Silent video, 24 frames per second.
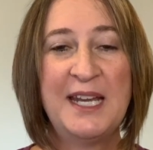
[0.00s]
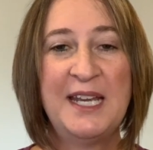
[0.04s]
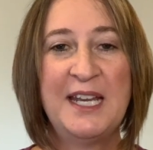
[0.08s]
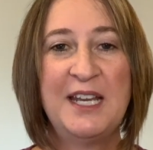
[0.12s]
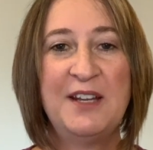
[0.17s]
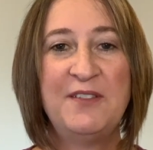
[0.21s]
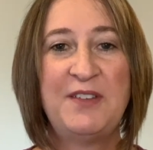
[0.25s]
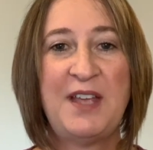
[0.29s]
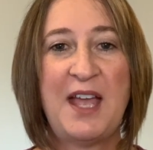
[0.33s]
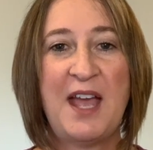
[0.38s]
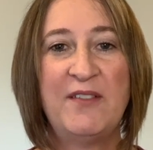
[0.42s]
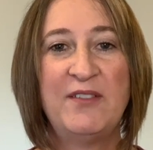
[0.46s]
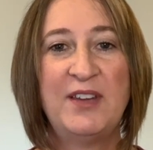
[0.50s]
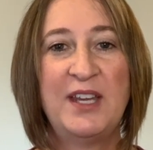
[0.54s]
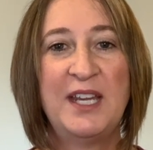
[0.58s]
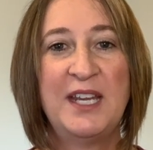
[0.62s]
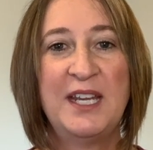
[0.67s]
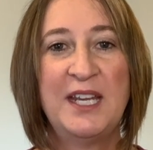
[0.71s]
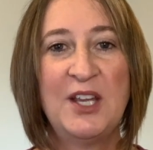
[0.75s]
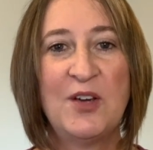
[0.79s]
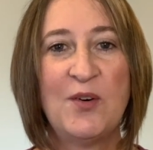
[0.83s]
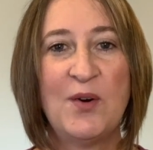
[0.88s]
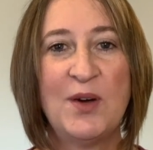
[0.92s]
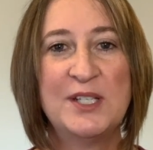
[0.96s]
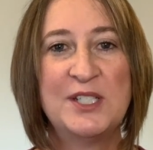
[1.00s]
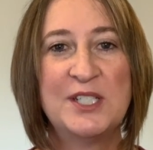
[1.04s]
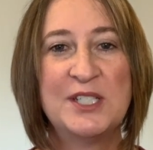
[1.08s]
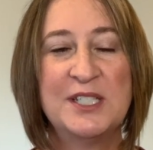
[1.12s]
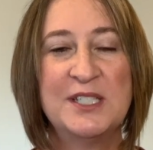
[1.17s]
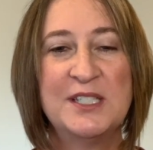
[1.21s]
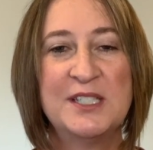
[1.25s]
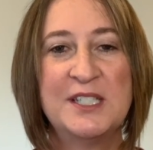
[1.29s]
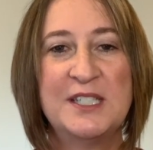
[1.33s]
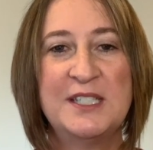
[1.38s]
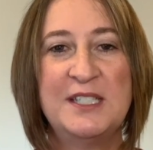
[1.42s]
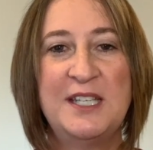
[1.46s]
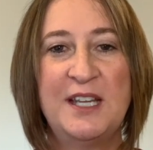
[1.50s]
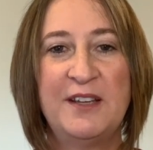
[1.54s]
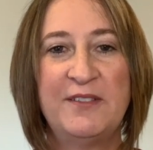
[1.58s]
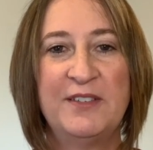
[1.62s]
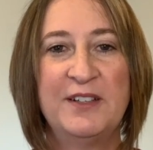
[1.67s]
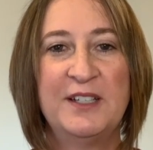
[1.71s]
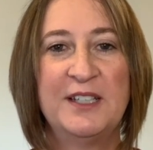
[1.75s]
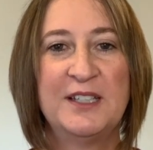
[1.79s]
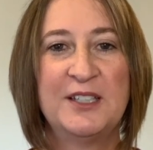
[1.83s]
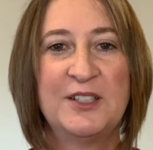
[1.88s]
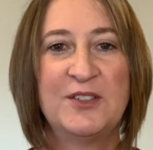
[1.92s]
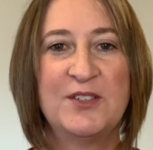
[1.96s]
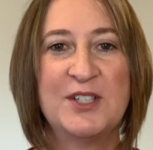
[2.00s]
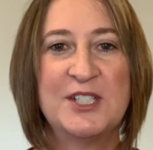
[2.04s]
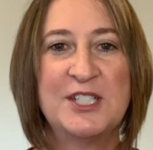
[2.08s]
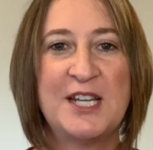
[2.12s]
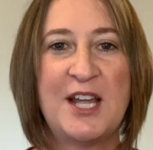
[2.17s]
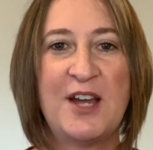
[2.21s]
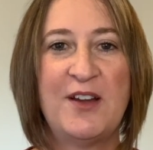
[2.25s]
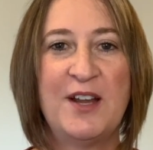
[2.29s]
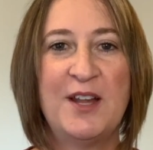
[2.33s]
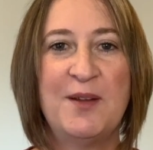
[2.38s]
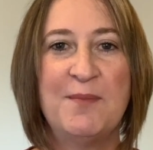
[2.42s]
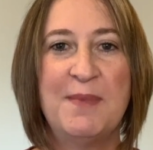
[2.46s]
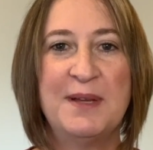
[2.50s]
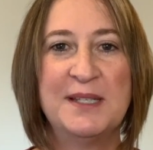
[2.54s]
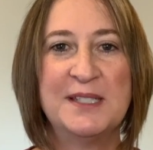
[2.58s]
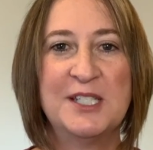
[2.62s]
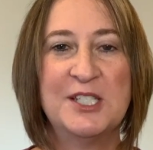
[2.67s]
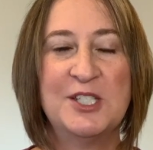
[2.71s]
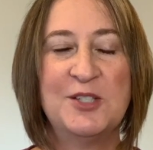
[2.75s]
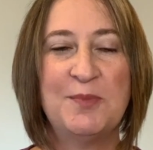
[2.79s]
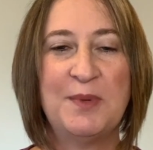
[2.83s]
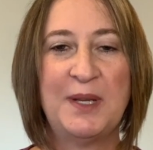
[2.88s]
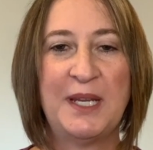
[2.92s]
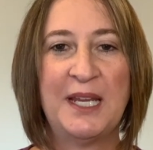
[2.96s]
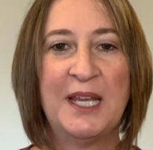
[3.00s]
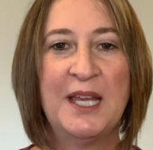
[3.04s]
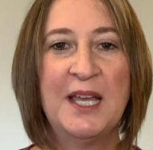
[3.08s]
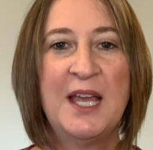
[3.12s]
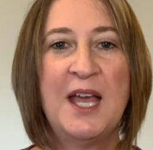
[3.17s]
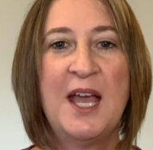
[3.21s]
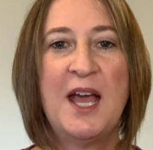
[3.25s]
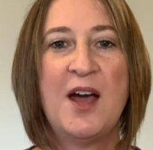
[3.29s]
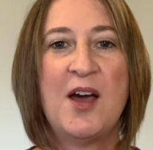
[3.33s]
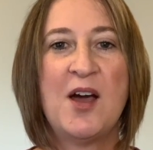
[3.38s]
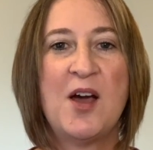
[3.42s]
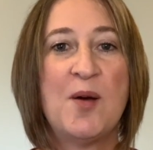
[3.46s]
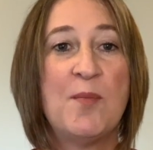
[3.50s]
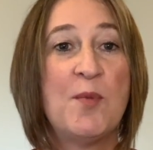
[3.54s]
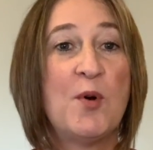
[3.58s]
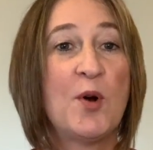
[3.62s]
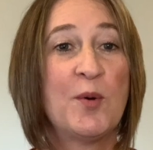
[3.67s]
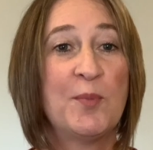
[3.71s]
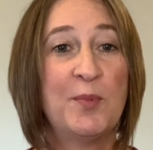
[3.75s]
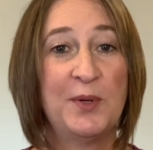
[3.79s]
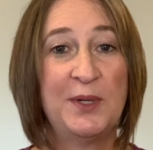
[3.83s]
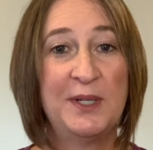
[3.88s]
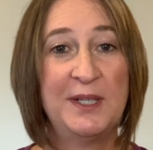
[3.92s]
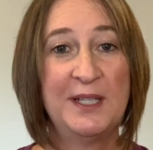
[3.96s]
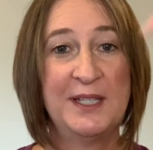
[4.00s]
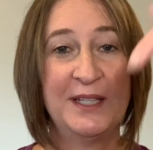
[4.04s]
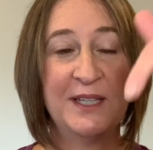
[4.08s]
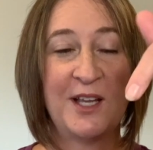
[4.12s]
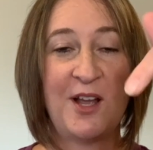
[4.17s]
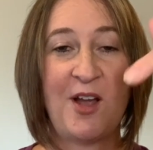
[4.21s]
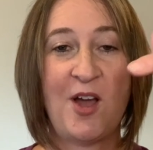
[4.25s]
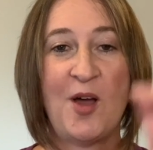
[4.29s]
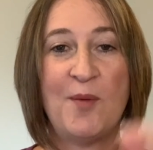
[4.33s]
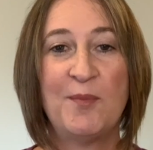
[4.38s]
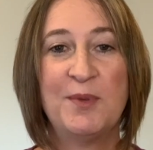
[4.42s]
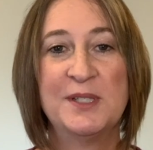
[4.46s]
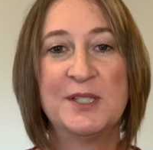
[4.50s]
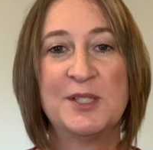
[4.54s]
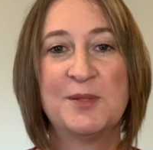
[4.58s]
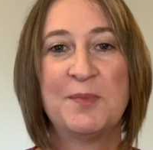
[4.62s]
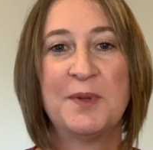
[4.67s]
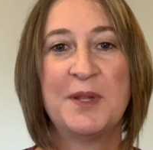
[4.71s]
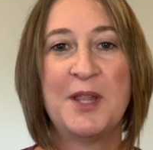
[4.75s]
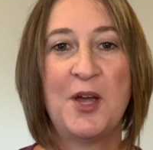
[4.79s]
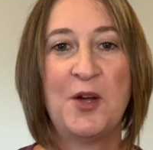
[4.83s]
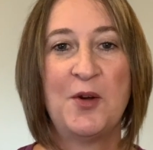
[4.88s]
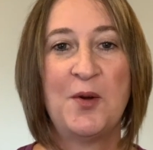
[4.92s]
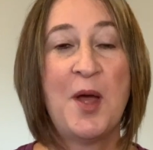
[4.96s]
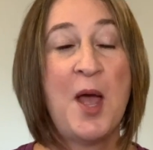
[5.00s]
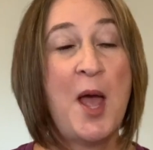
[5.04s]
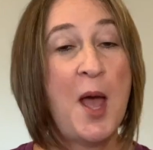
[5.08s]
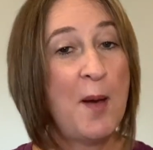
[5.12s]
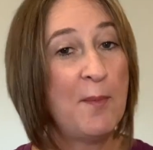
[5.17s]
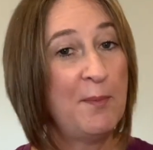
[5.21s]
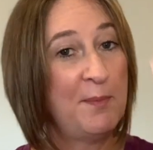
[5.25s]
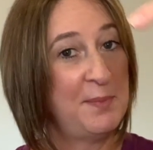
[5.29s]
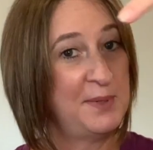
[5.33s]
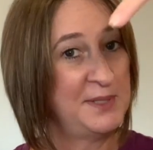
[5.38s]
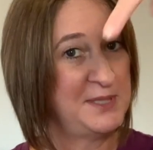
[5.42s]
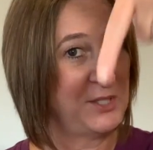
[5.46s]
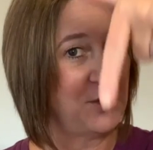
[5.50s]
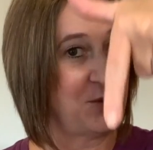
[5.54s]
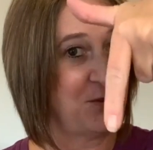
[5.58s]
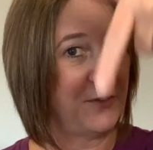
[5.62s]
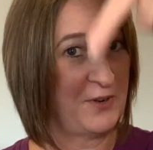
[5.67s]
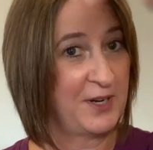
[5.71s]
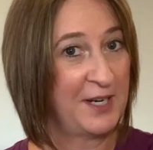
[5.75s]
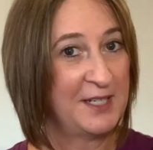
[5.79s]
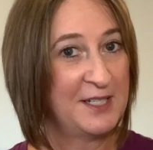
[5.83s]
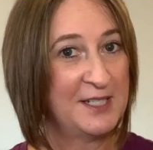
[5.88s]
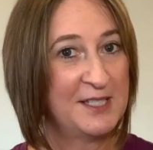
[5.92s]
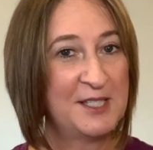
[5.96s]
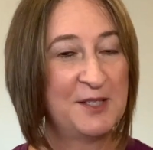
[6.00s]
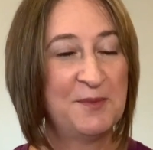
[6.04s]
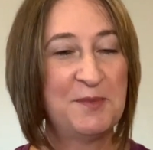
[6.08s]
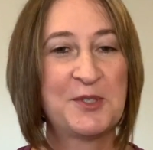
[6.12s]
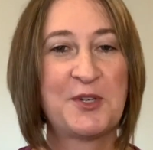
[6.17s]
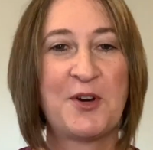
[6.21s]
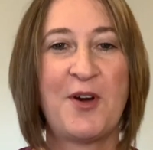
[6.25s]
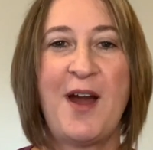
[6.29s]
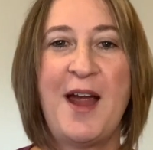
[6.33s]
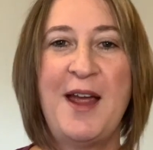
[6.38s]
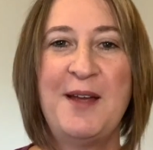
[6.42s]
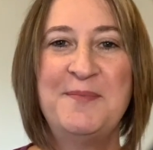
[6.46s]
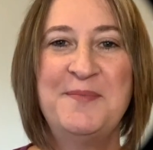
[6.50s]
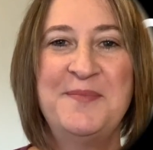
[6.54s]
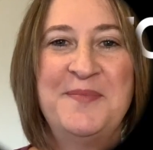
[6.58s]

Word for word: And if you have any questions, definitely reach out and message me um, or put it in the comments below. But don't forget to subscribe.